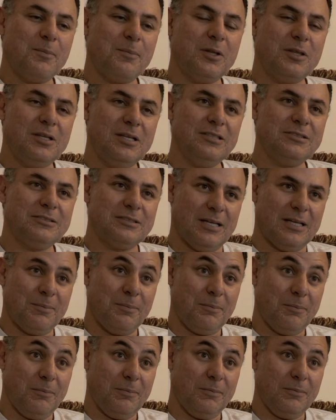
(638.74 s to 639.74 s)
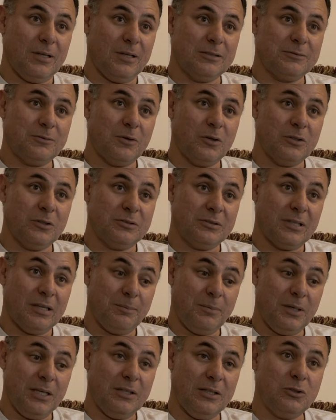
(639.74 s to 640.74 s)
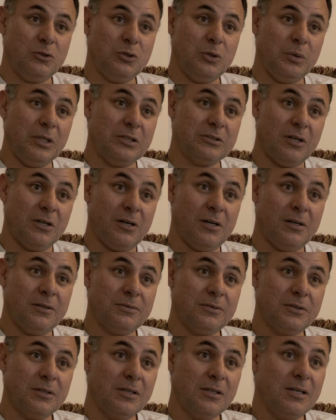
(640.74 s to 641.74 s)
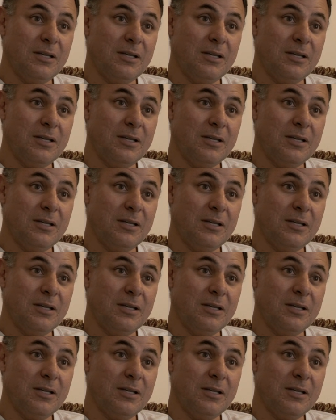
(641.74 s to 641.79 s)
But this time, as far as being 2 weeks off,